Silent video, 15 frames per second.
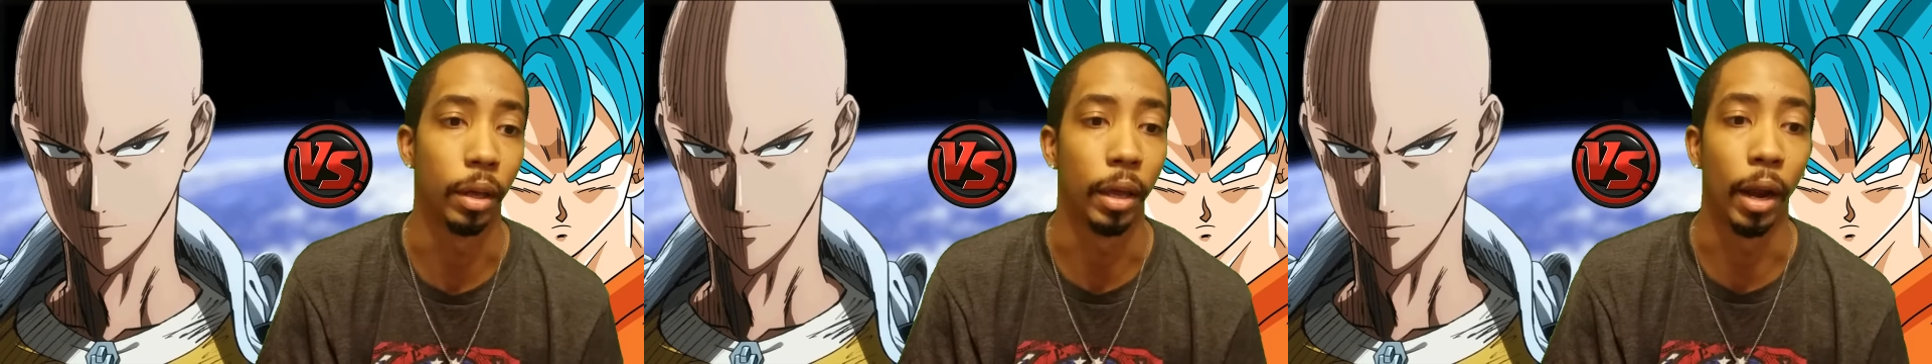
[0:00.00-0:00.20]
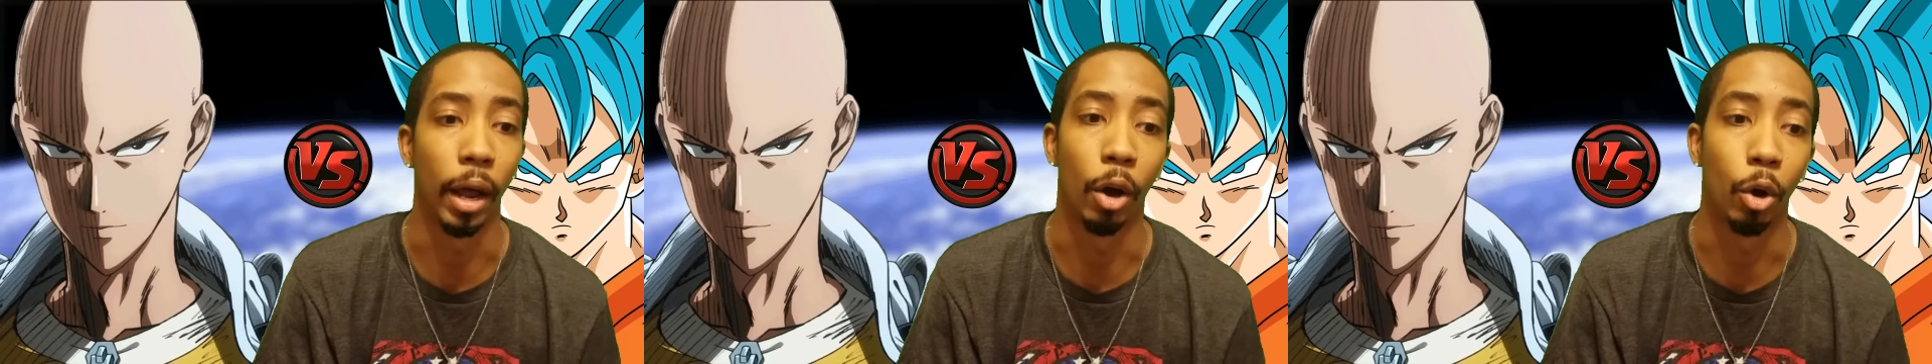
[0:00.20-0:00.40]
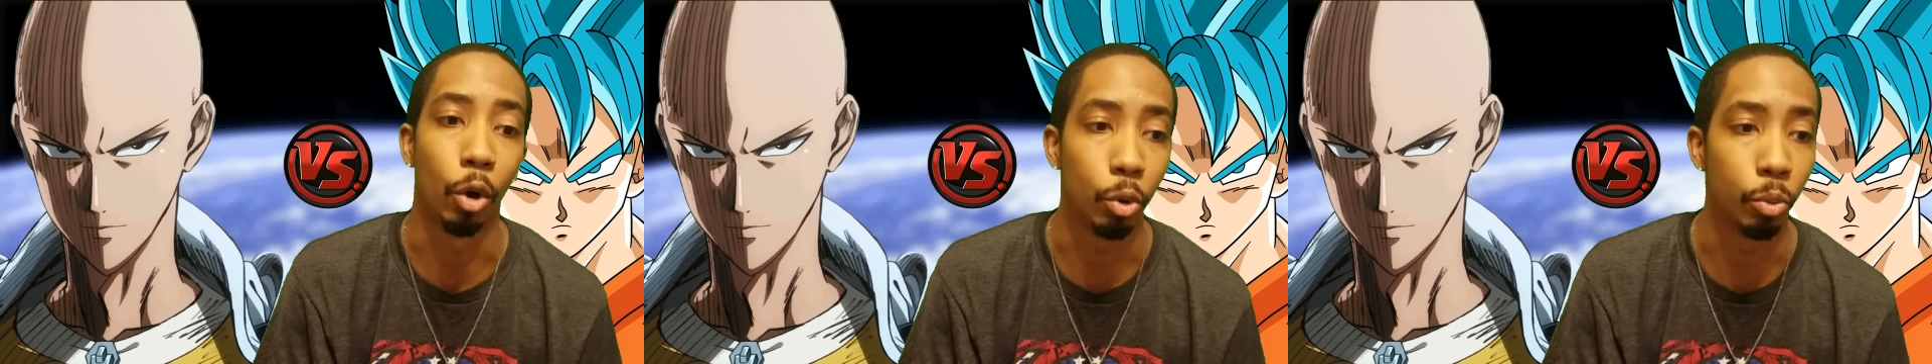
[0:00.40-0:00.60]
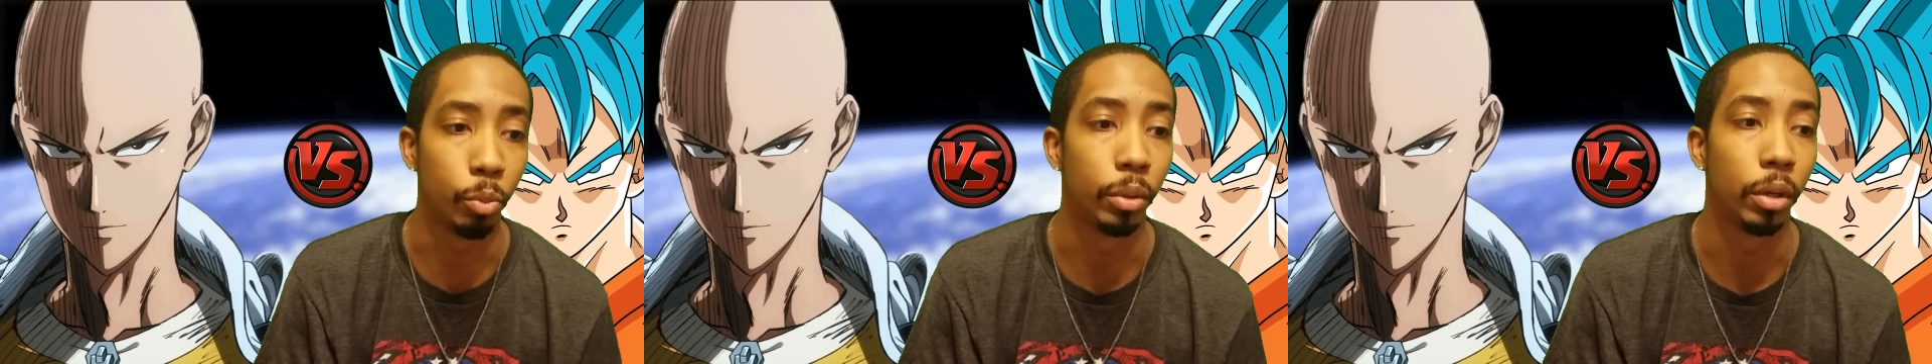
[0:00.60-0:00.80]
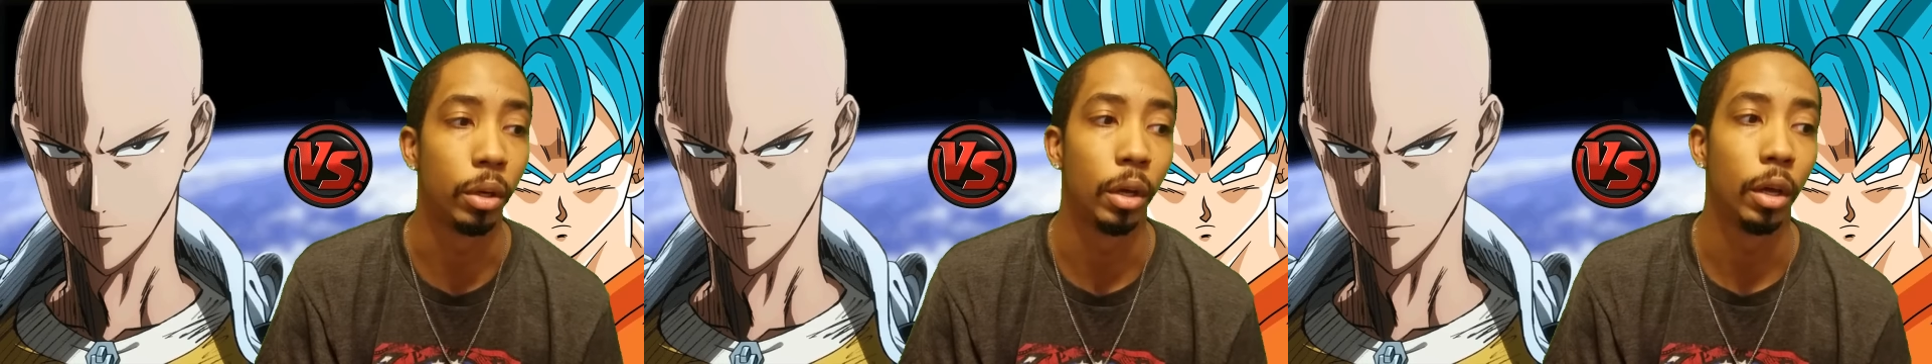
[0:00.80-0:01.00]
And I
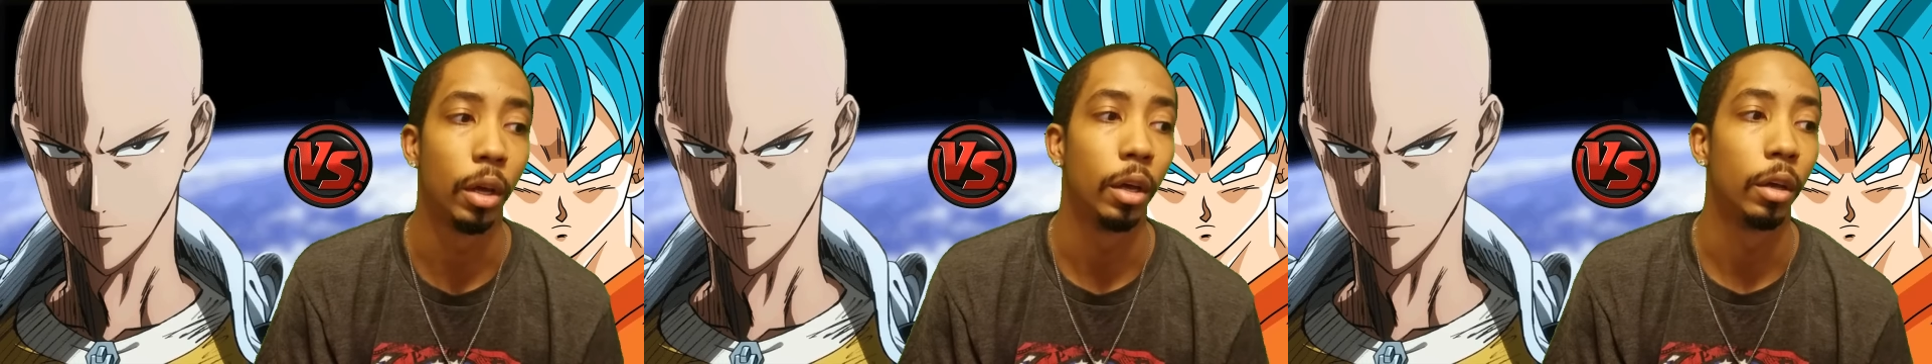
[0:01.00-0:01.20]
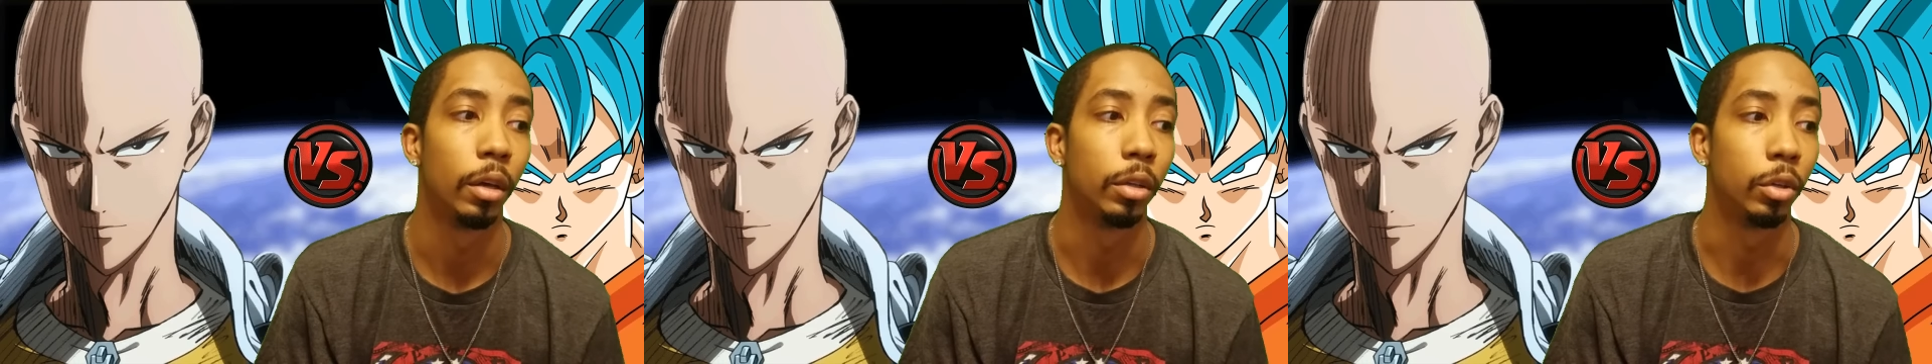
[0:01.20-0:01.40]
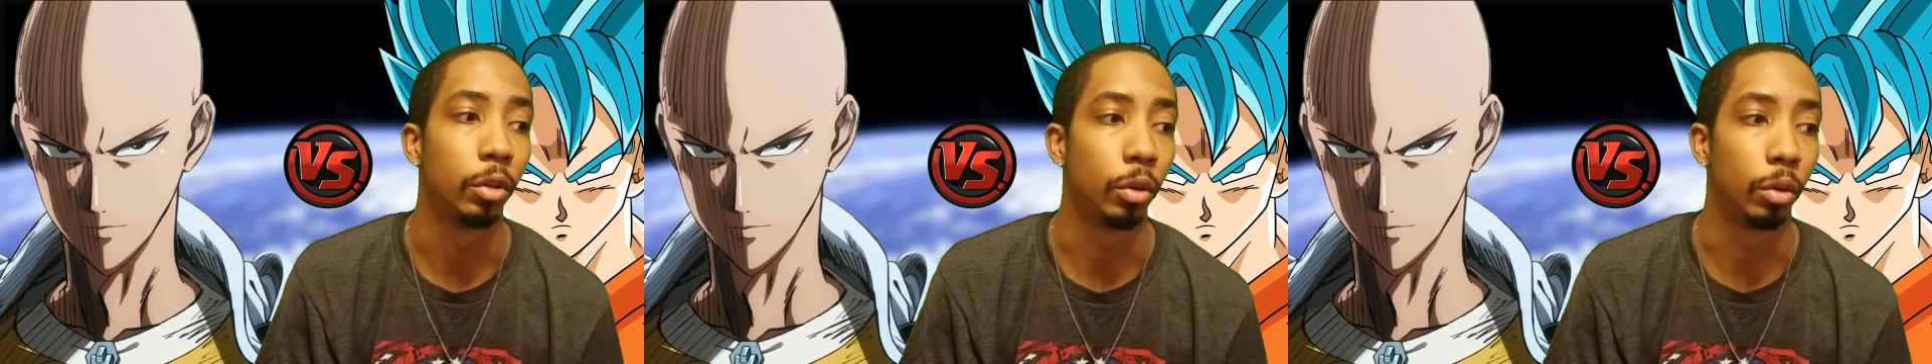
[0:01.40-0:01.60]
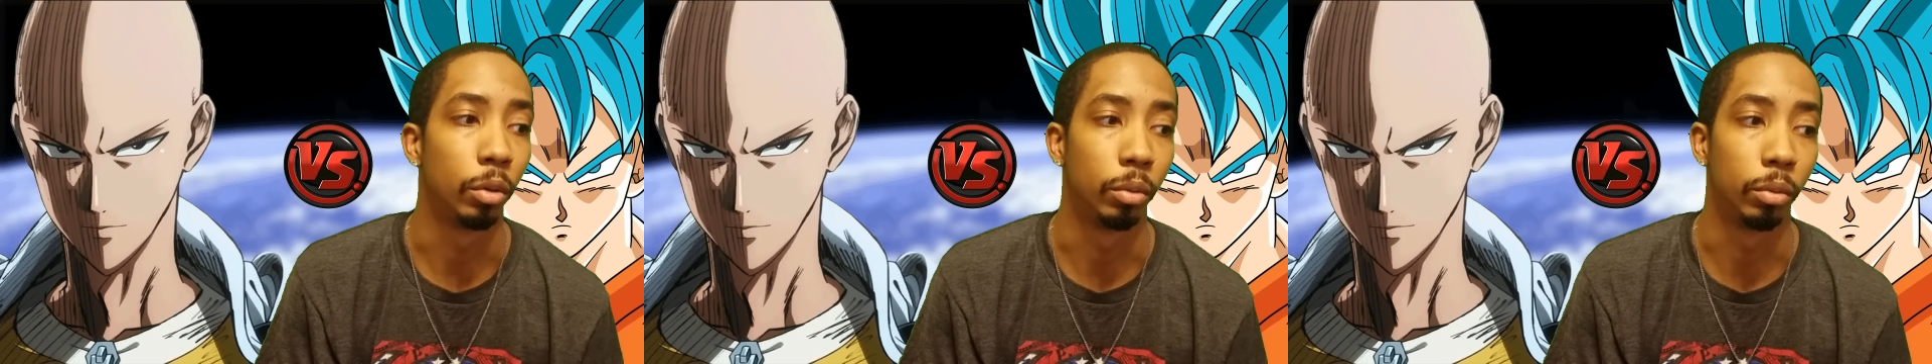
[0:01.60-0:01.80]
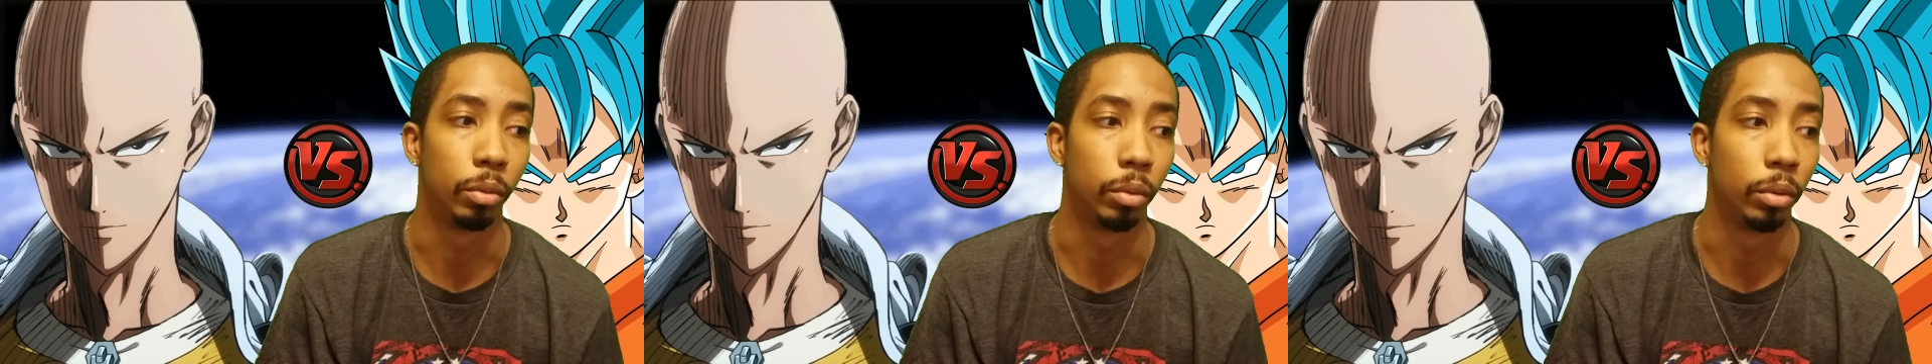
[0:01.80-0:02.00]
hope, you
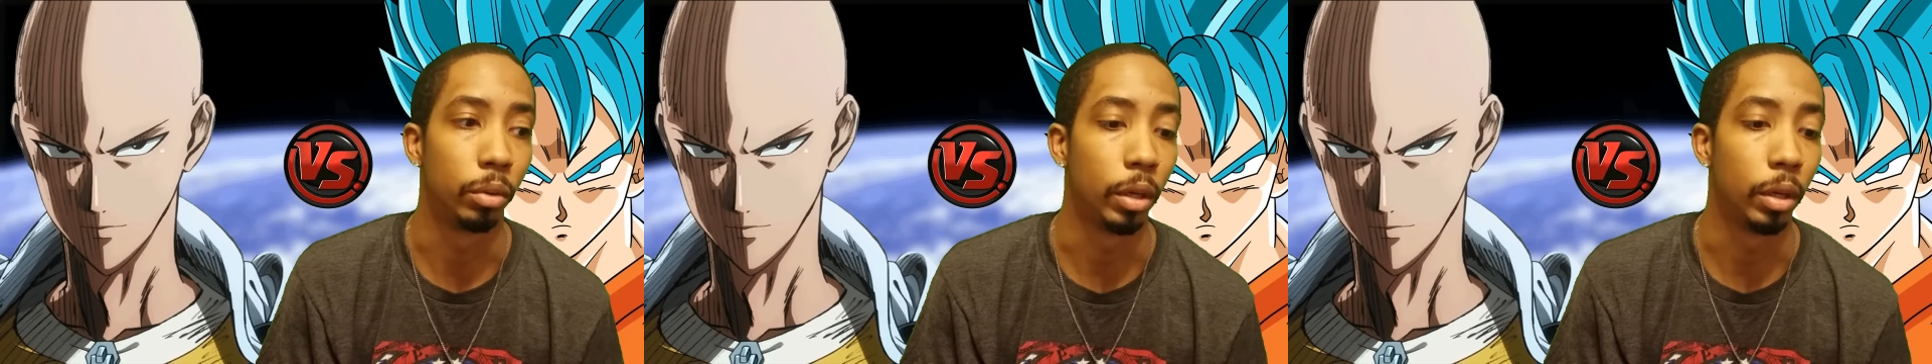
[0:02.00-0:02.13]
know,